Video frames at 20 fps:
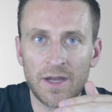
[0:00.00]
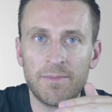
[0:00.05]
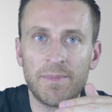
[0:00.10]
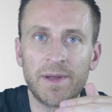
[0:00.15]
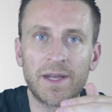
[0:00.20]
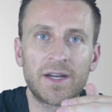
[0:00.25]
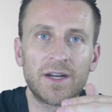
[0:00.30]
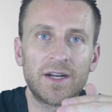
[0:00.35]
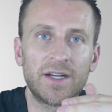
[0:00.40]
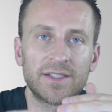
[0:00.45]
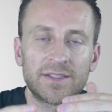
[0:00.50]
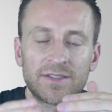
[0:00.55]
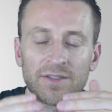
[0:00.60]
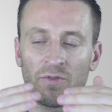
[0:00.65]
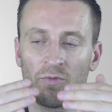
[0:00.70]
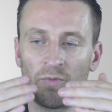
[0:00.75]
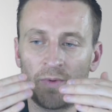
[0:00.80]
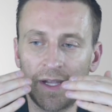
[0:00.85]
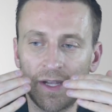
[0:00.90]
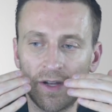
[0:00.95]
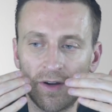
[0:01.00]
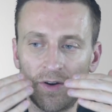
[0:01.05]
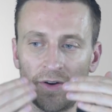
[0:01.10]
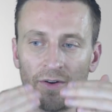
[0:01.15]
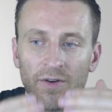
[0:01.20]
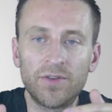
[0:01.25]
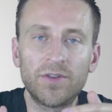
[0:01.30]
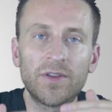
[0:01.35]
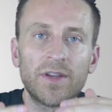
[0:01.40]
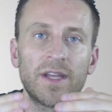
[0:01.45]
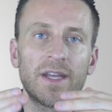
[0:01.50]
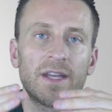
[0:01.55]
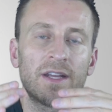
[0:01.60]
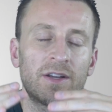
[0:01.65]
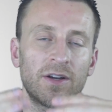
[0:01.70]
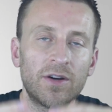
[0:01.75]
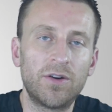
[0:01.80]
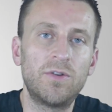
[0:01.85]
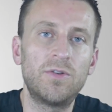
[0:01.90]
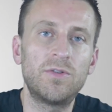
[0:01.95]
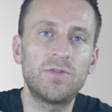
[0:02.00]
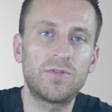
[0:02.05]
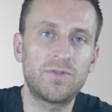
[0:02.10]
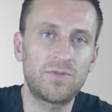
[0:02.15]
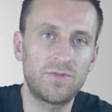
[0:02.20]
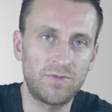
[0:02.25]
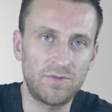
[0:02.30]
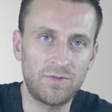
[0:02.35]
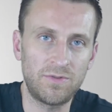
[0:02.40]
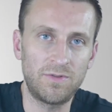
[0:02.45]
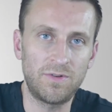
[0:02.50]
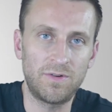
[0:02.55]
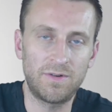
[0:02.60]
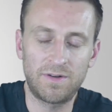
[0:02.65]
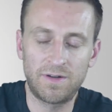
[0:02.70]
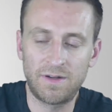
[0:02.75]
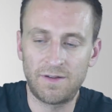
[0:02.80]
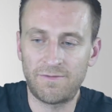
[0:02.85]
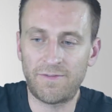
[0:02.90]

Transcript: because we only go to